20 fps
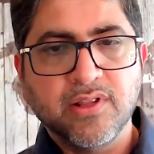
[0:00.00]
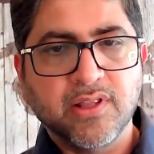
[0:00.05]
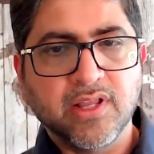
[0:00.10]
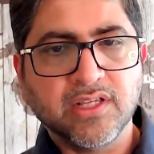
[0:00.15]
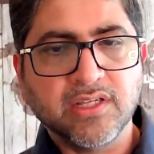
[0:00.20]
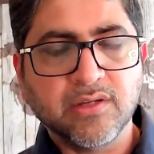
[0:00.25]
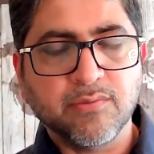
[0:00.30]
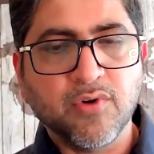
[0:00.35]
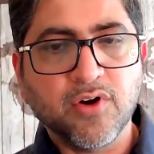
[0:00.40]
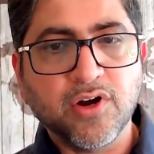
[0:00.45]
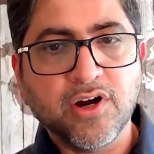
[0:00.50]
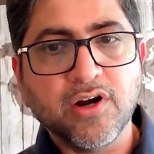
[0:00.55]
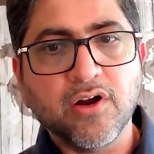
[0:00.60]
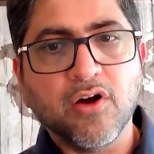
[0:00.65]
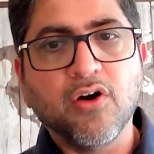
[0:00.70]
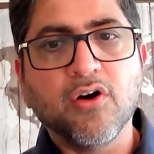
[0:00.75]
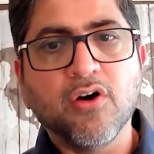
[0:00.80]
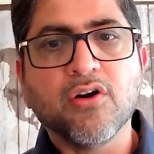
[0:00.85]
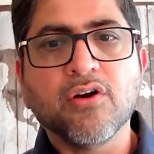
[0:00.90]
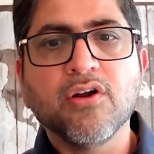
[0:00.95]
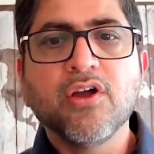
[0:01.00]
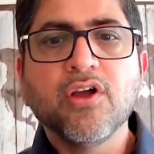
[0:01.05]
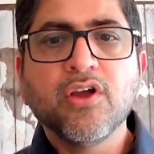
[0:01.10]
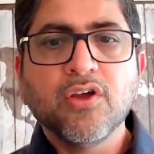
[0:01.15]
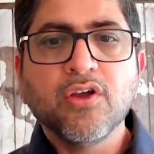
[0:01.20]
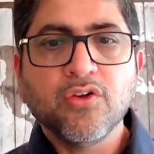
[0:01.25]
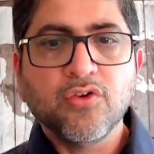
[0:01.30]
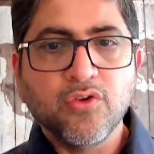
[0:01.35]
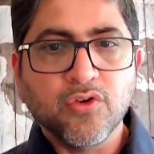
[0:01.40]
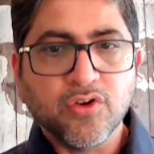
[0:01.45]
That's about it. Or
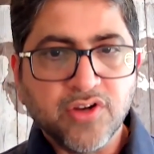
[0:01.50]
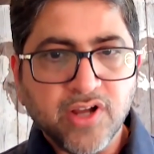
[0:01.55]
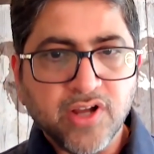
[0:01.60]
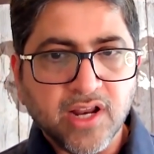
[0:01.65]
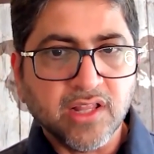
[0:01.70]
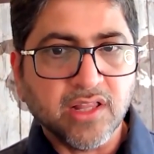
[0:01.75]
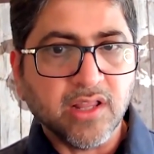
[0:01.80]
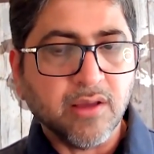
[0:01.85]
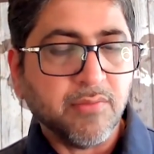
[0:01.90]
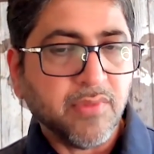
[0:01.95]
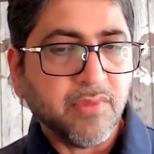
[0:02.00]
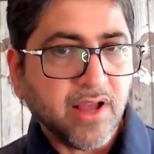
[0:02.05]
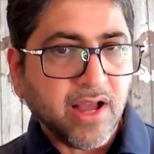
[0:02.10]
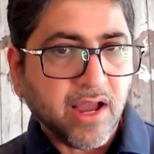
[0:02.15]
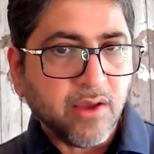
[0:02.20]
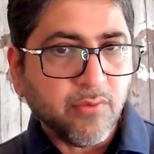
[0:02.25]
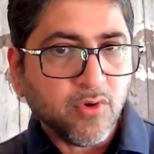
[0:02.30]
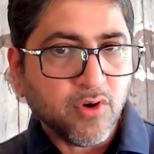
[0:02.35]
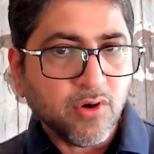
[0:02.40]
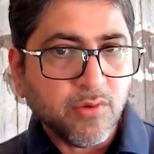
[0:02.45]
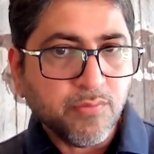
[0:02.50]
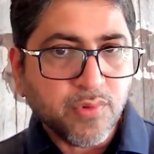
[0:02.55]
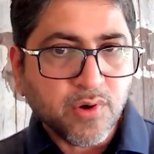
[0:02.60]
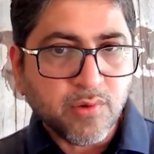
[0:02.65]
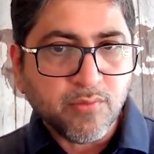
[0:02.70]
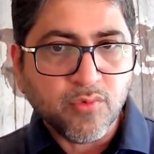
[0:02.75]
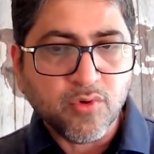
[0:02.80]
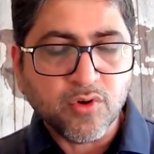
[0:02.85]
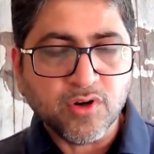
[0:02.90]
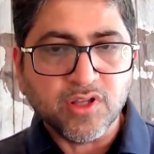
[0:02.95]
you're telling them, I want to
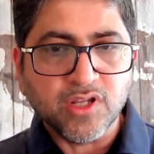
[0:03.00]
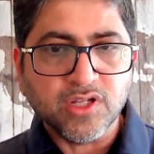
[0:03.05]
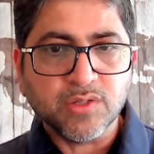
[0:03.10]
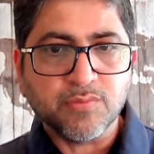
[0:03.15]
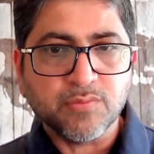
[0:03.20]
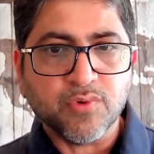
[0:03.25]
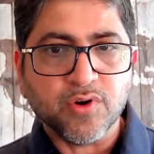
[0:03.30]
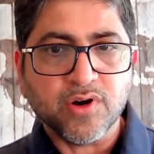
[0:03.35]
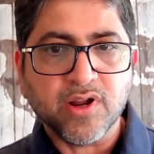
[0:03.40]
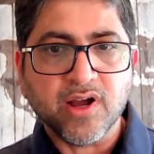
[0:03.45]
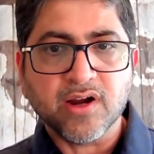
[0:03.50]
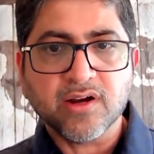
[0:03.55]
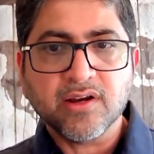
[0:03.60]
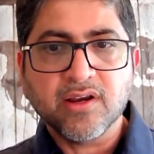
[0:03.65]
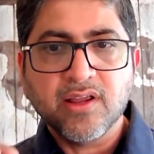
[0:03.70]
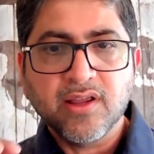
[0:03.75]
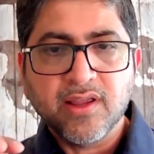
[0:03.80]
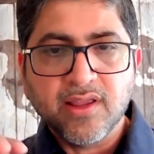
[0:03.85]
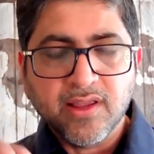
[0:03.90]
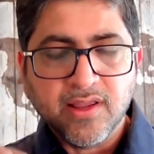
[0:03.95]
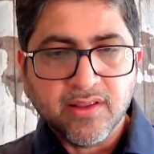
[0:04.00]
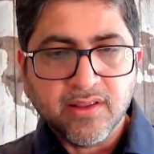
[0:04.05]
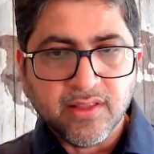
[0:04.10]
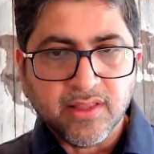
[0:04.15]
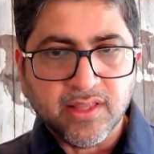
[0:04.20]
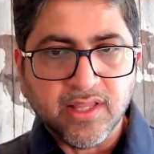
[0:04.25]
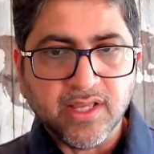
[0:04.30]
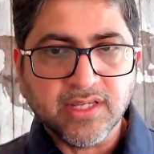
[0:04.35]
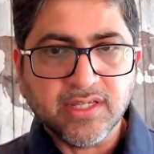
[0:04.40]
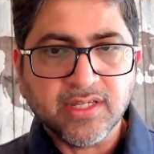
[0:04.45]
promote this product,
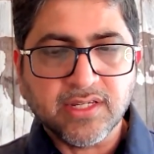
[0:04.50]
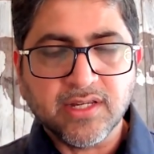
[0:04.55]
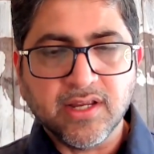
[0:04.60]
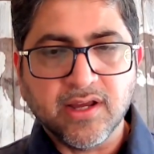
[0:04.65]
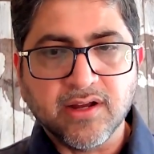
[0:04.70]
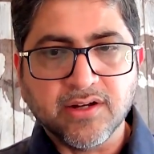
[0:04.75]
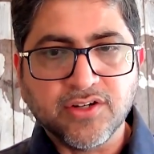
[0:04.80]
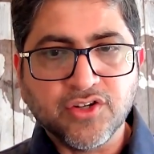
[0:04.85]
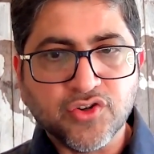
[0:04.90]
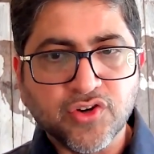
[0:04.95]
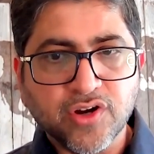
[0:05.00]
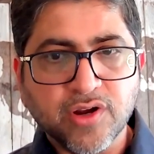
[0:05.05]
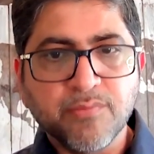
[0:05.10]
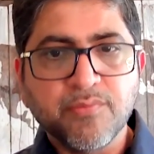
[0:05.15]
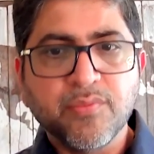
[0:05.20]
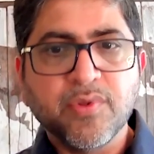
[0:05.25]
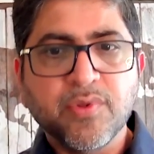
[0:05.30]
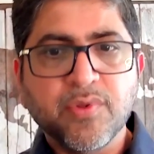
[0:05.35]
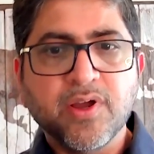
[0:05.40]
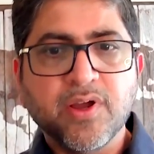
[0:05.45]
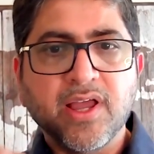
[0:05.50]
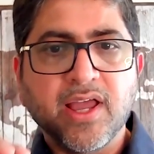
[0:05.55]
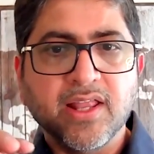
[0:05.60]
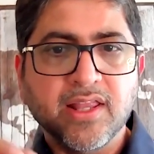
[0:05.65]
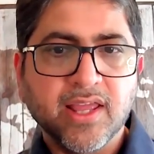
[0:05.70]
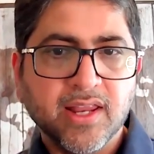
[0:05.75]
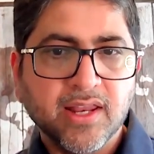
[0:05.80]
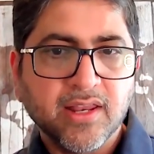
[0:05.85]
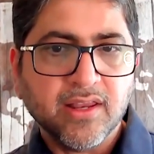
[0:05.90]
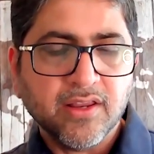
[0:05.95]
this trip,
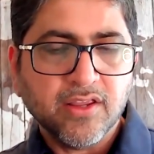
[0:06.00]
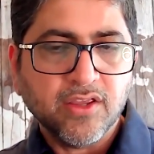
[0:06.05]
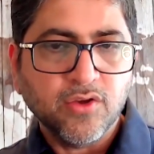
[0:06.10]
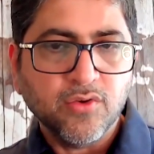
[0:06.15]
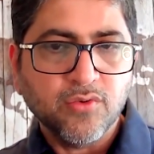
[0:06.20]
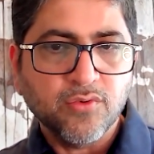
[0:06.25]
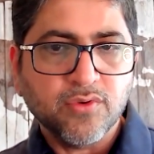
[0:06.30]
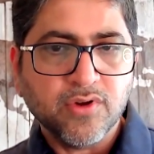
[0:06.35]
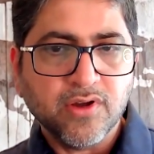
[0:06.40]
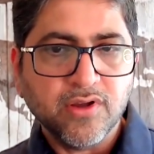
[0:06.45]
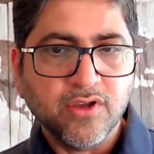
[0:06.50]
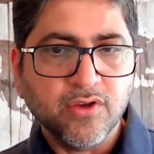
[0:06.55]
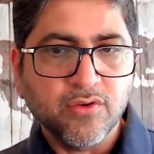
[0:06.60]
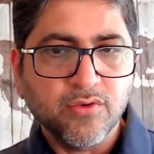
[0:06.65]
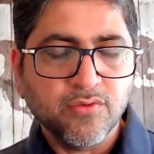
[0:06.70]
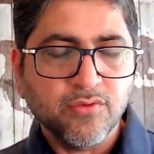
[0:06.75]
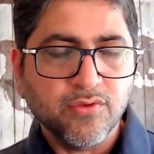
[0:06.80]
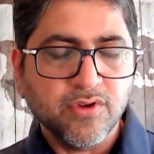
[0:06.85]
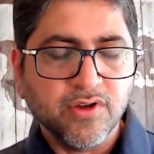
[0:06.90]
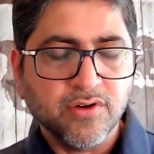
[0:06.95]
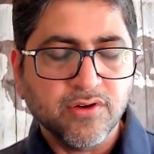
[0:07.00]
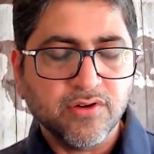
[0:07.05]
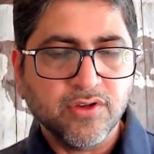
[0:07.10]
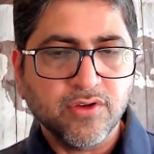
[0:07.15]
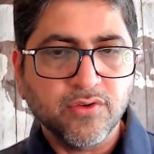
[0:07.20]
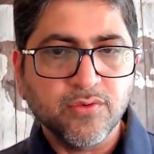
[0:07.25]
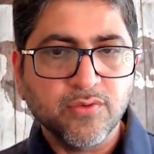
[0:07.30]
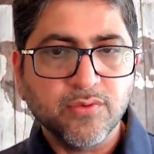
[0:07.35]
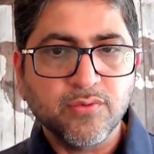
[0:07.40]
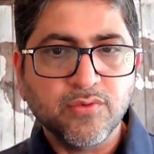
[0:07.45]
and then you
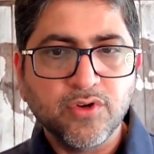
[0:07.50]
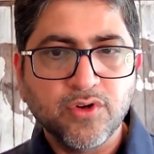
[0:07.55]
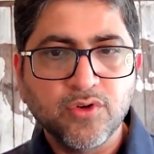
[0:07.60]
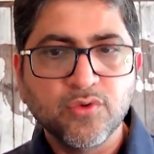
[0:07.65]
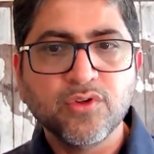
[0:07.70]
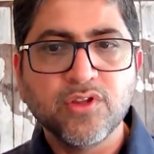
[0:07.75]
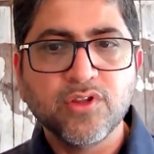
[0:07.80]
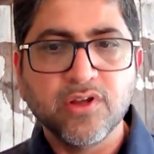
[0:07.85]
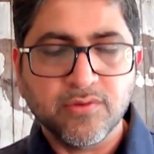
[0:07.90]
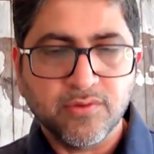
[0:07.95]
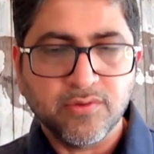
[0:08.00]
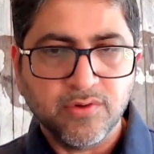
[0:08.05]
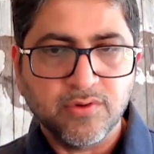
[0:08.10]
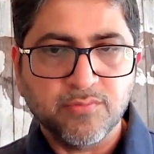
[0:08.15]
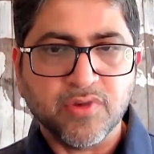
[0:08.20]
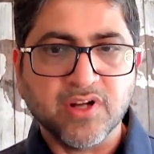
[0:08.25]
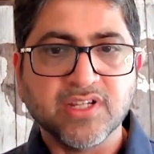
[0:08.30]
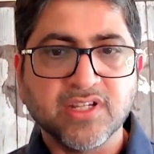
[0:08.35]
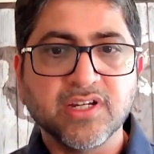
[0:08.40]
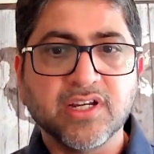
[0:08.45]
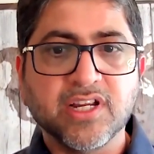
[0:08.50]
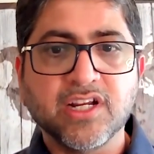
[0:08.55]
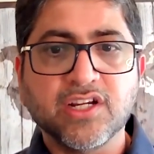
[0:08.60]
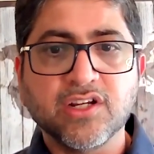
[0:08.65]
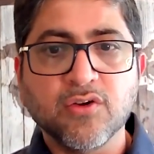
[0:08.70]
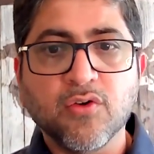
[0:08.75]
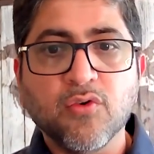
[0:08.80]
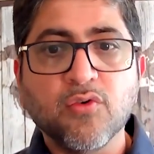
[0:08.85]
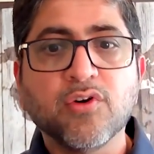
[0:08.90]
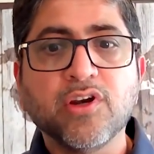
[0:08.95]
do the
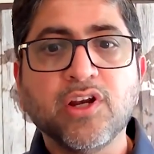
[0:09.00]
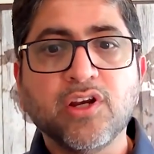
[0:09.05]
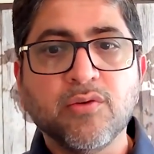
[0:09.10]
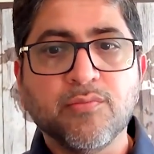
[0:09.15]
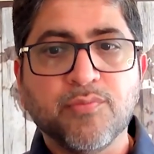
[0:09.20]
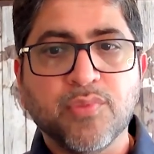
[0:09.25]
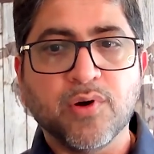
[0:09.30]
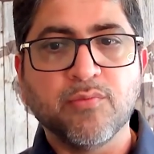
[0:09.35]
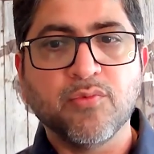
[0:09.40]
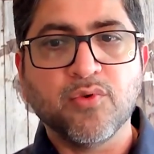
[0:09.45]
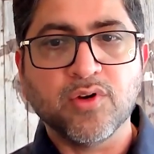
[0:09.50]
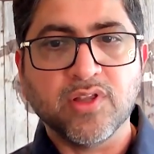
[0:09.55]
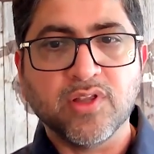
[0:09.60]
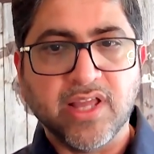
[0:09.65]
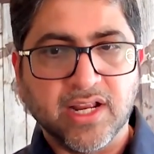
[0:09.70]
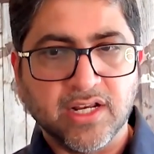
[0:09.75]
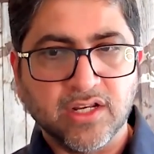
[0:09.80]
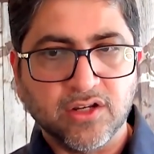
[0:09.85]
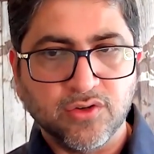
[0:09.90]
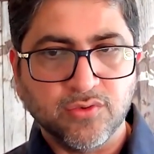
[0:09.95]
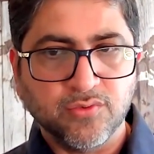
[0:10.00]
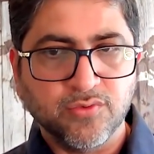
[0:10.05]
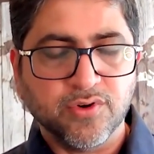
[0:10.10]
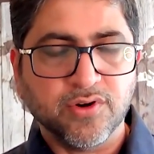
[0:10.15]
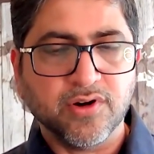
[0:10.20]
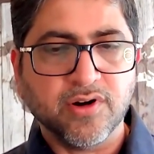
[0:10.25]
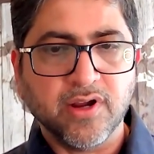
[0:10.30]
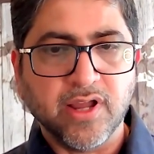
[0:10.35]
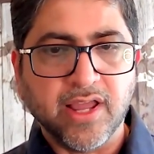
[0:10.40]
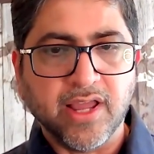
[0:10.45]
presentation only to promote that
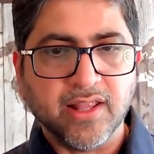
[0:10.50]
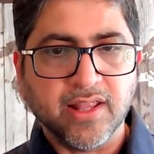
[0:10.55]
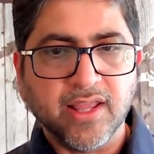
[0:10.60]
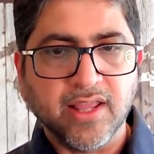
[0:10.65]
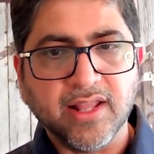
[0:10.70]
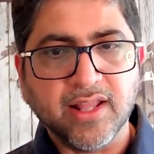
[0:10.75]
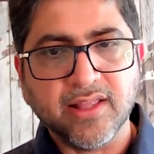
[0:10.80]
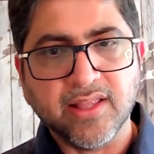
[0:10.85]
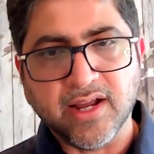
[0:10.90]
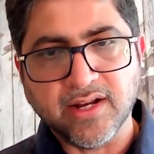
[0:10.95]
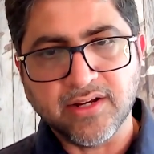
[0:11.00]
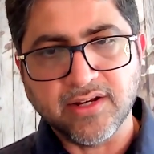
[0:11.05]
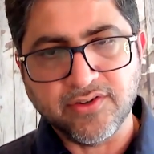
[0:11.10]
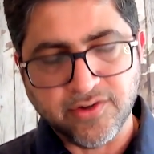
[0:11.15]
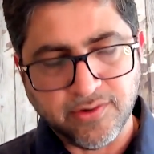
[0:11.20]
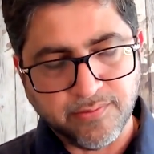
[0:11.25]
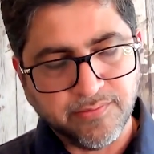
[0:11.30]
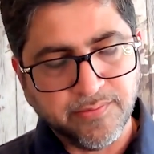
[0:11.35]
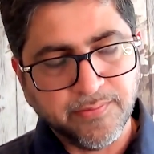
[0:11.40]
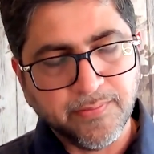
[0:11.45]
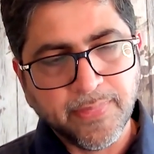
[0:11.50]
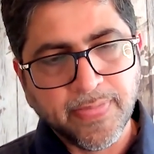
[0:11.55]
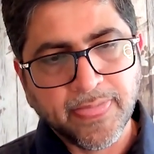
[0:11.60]
tour and that trip.